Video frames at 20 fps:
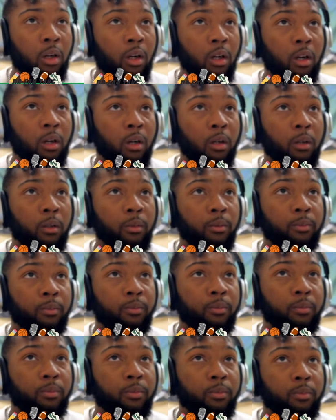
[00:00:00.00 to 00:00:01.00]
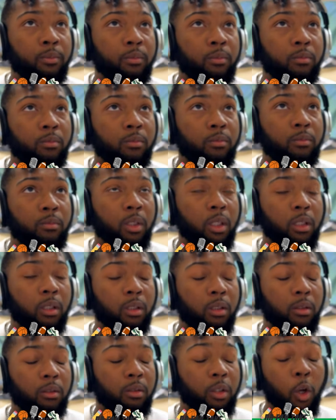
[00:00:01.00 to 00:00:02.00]
Um, uh,
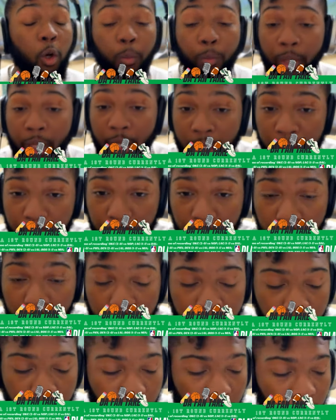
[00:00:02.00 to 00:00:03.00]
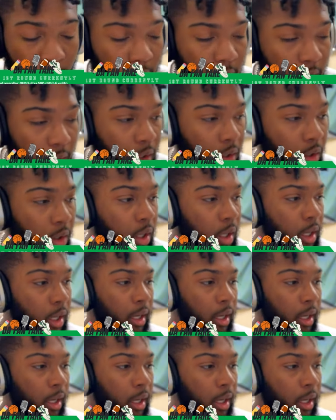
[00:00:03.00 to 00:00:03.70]
Lopez played very well,